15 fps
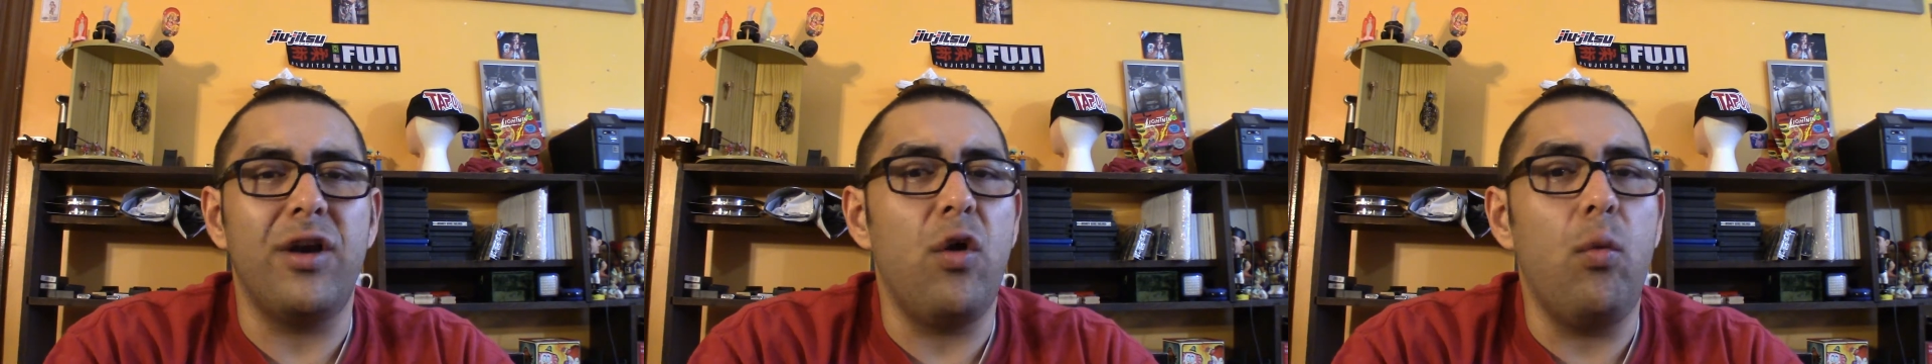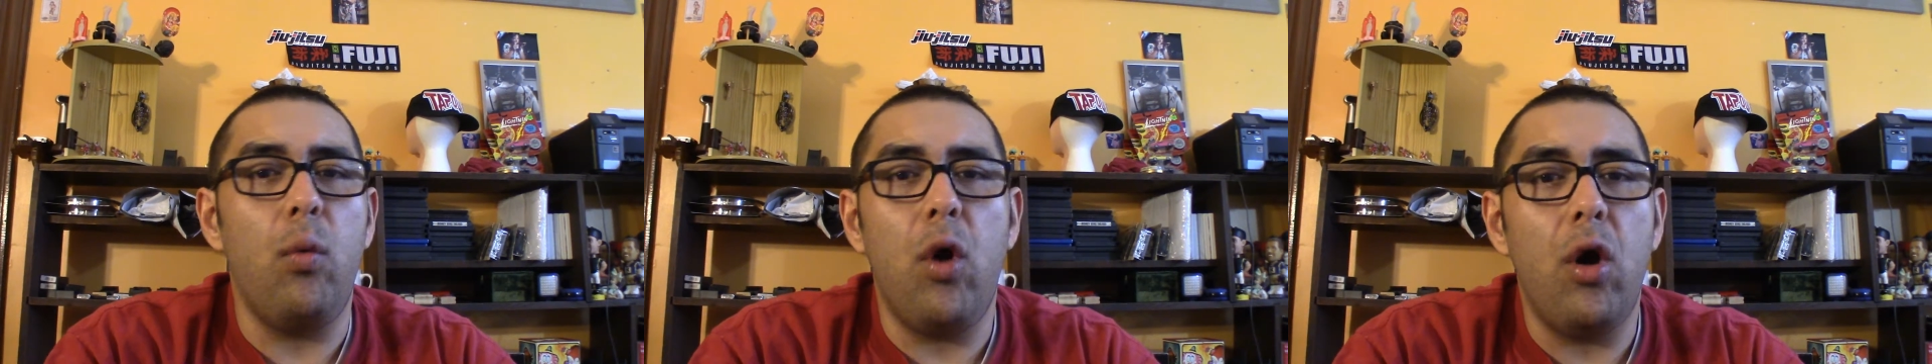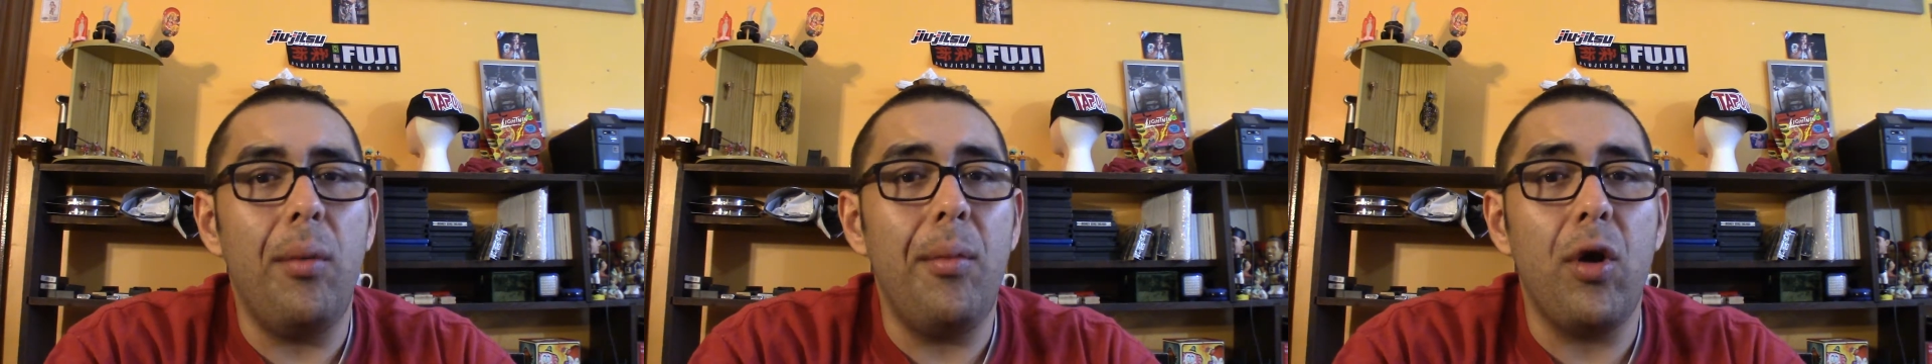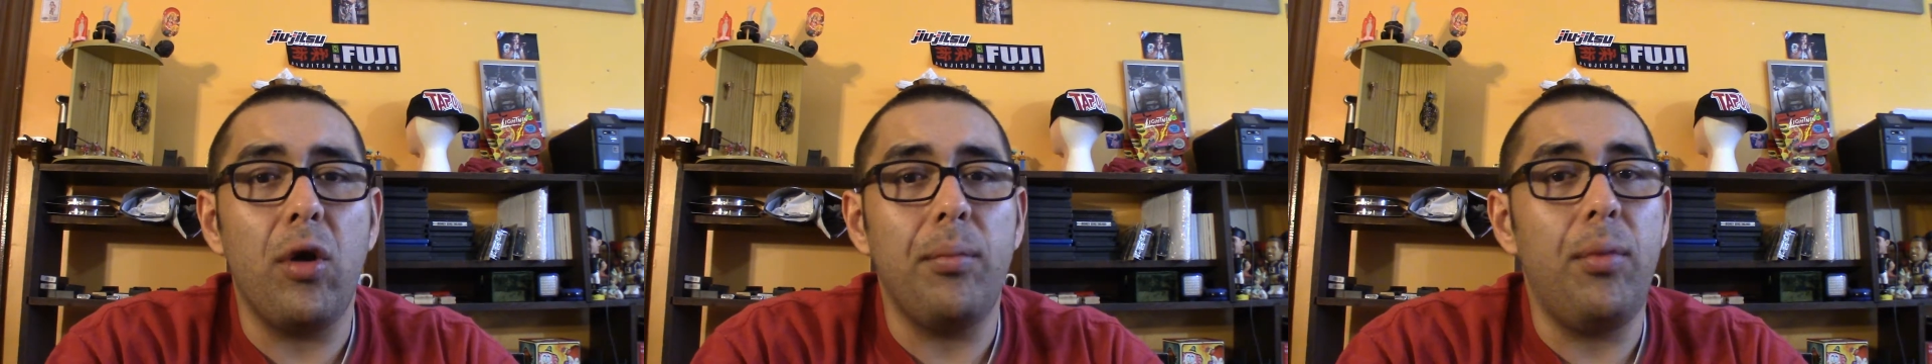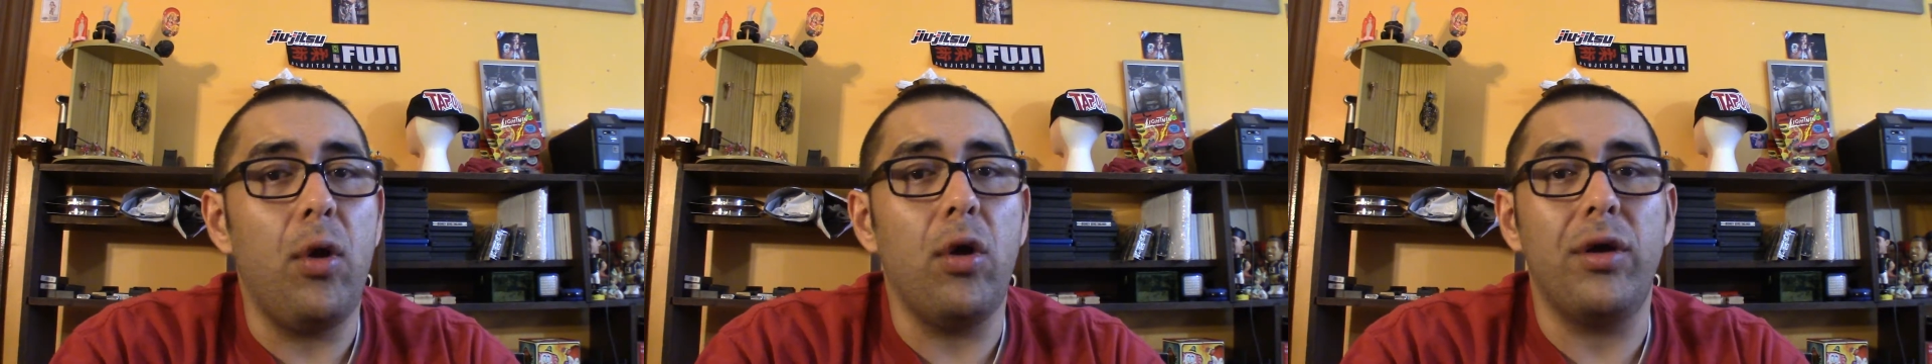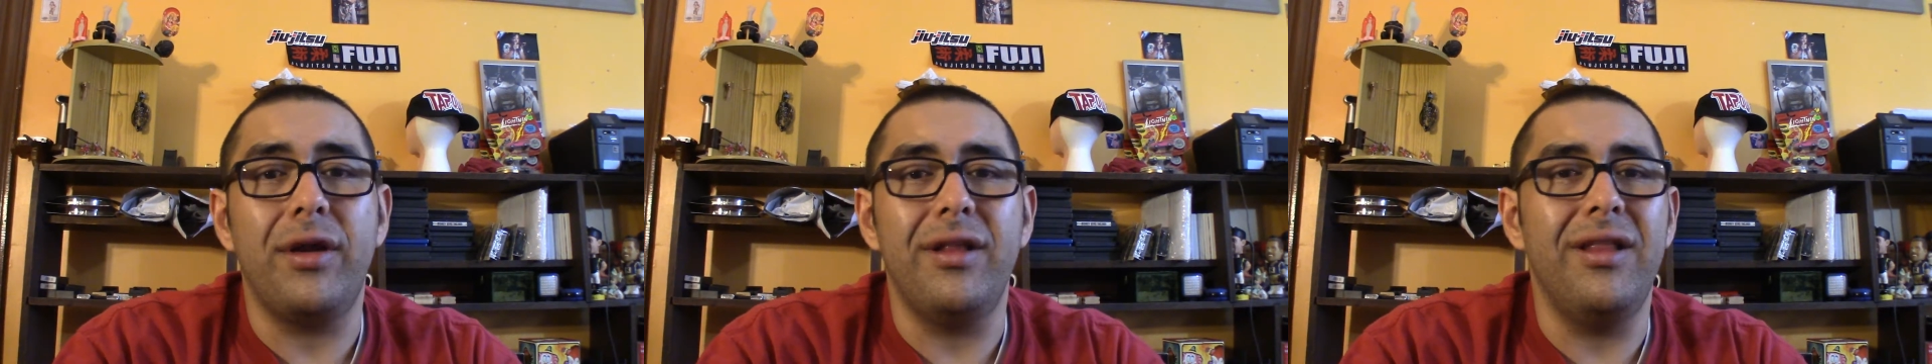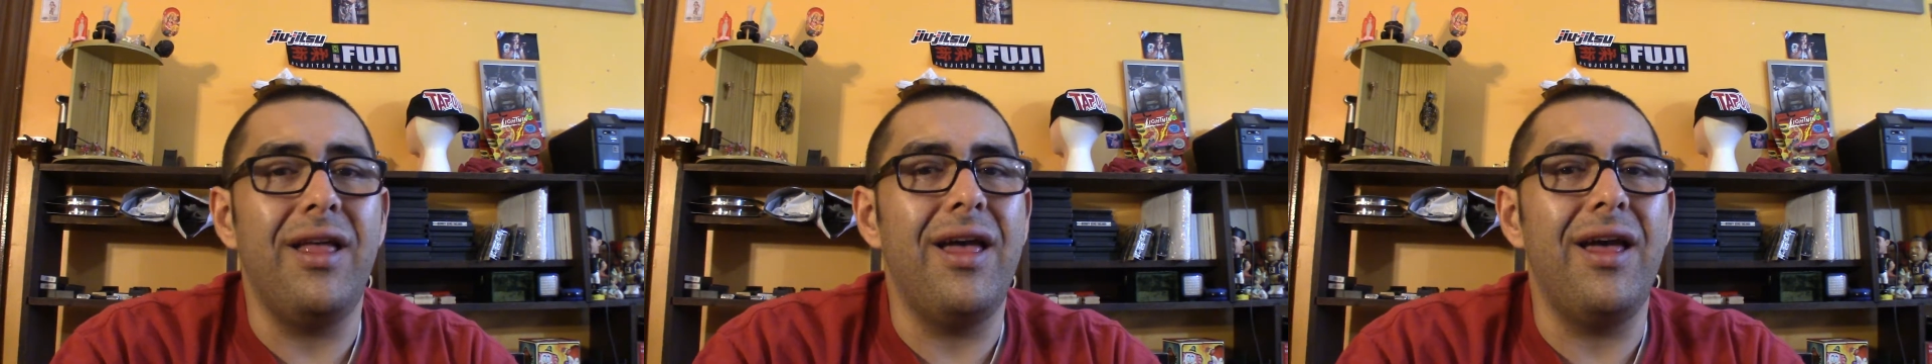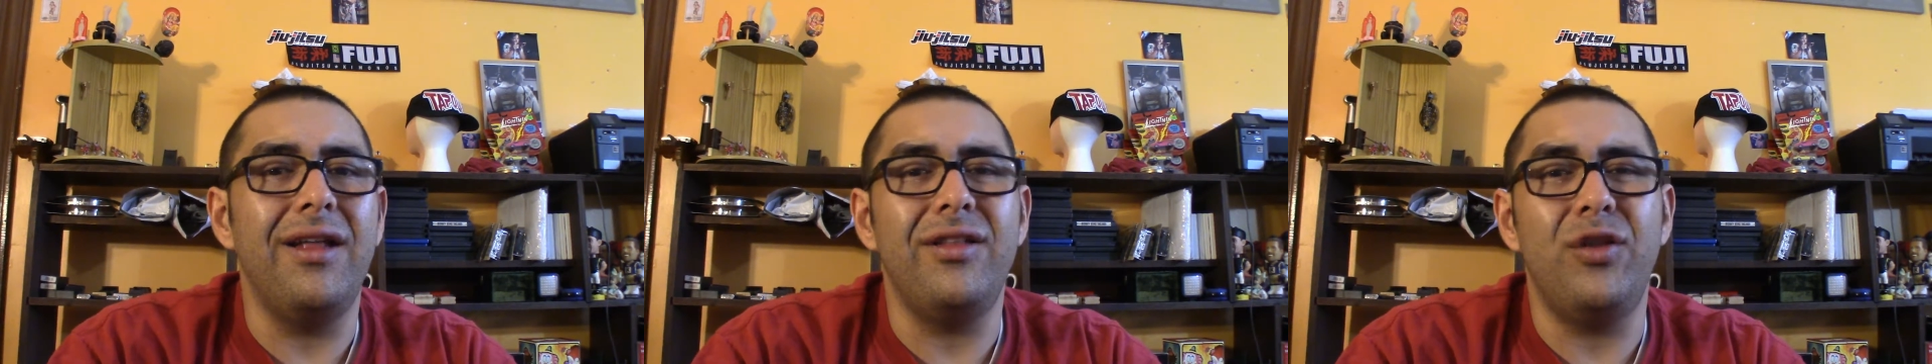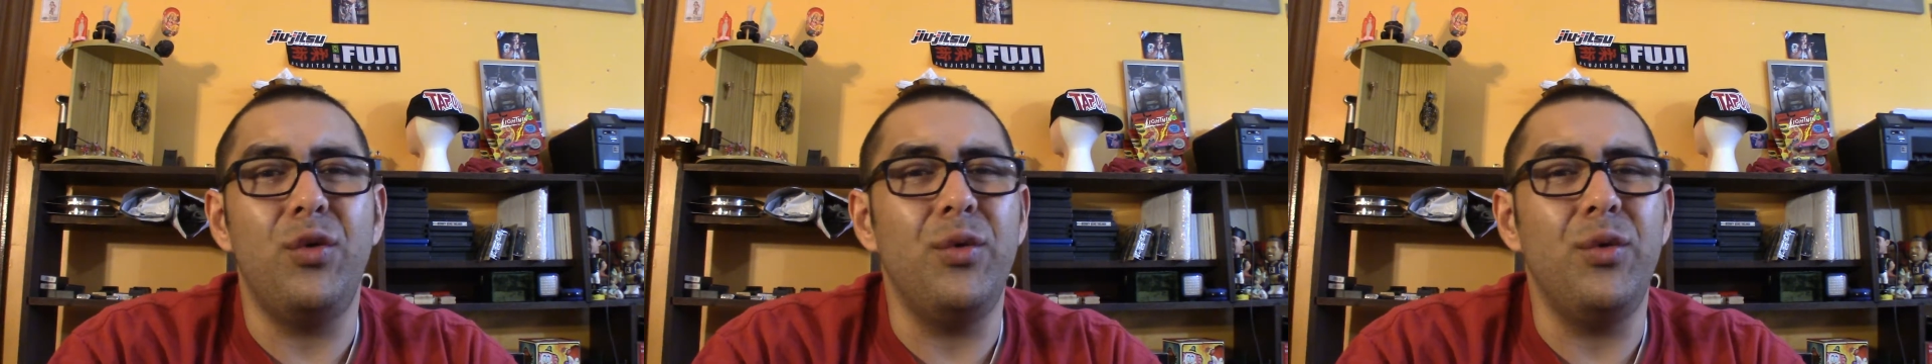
like a Walmart parking lot.